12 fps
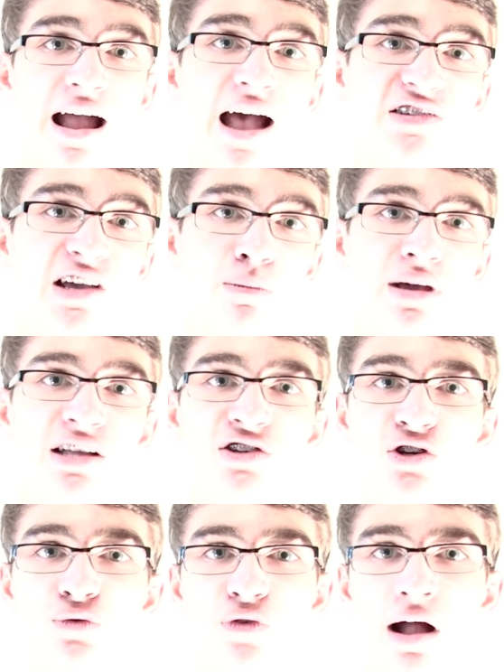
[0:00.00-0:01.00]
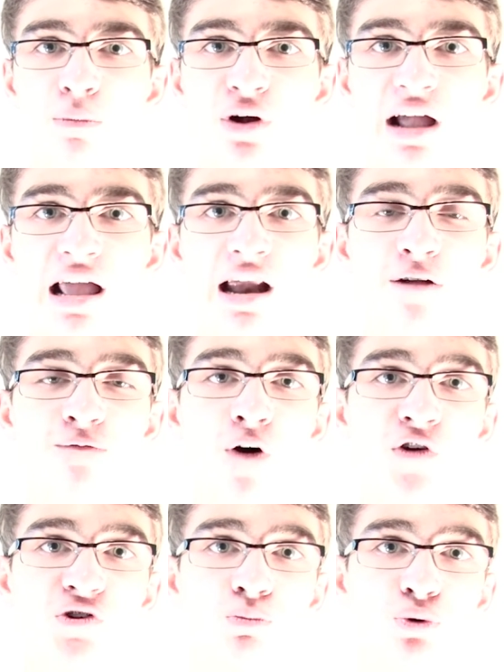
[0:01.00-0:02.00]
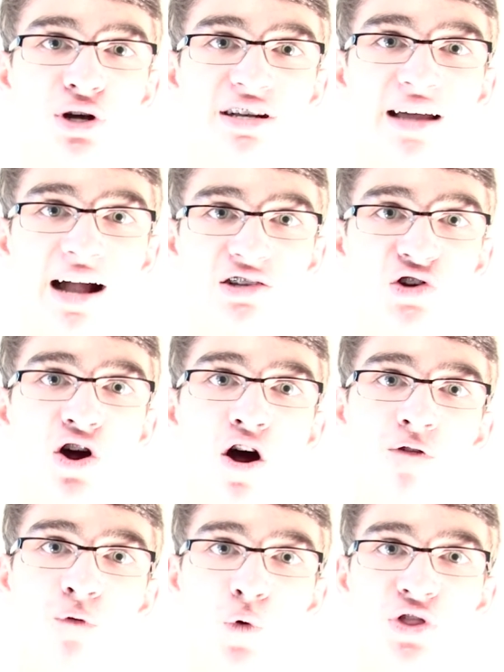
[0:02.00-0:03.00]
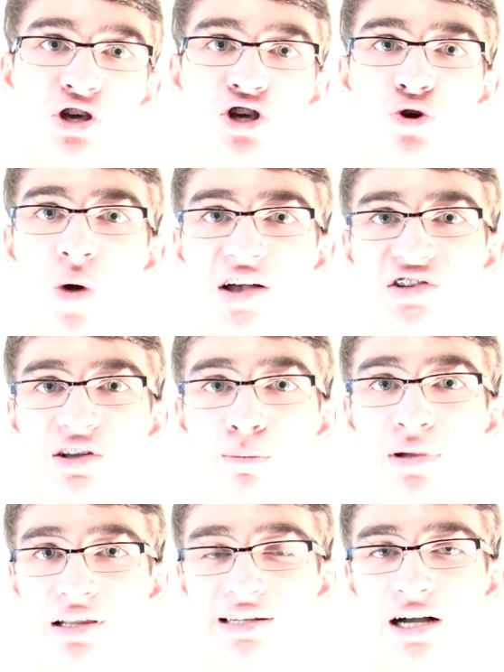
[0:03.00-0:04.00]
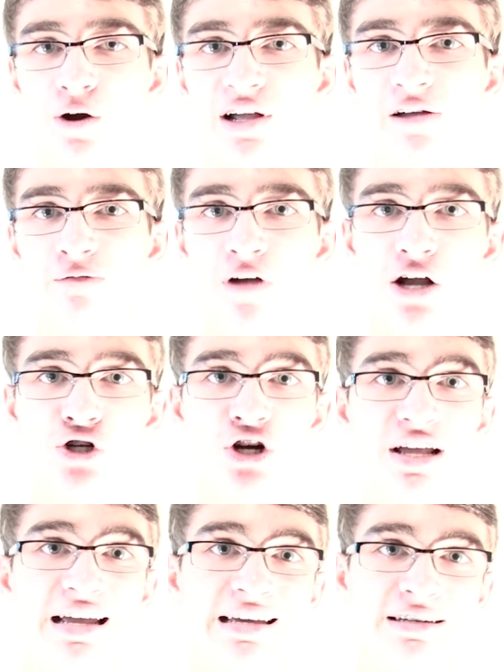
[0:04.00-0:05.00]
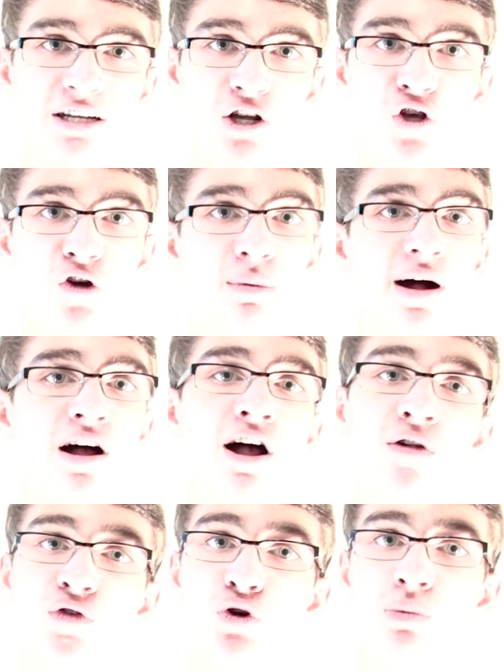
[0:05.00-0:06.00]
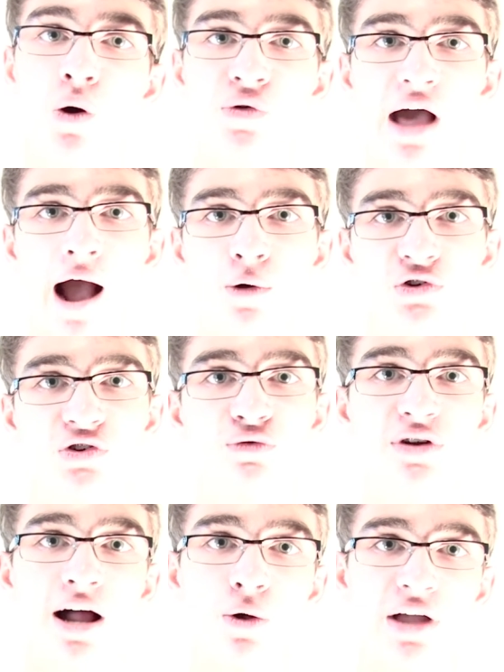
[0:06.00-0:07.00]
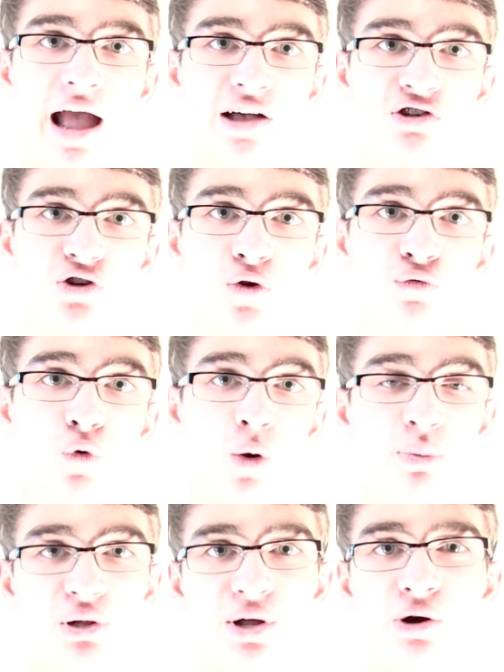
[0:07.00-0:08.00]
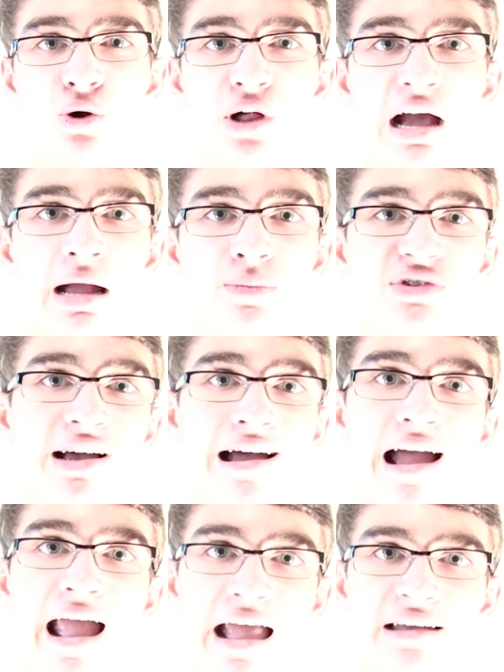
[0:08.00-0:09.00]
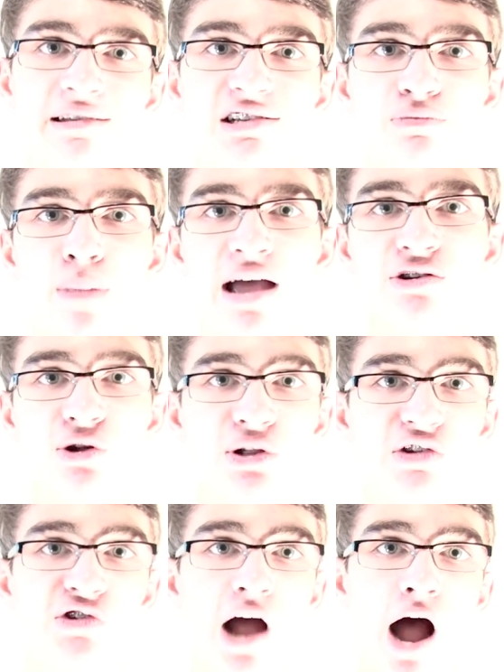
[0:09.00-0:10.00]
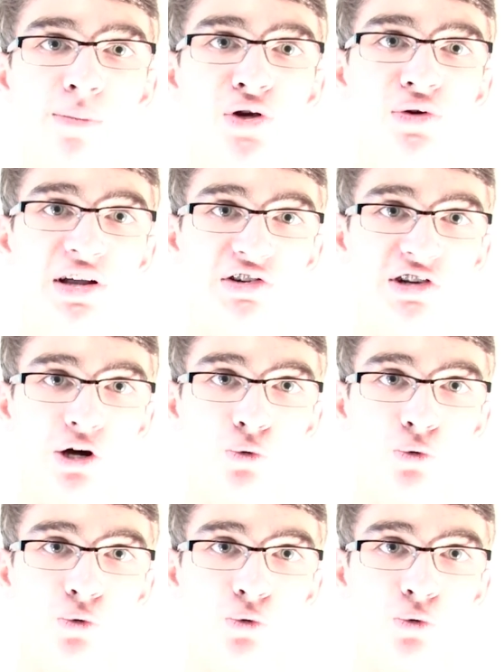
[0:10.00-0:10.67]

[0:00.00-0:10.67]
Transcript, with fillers: as a means to fabricate a false pretext for the U.S. military invasion into Cuba to both oust Fidel Castro for political aims and dismantle his communistic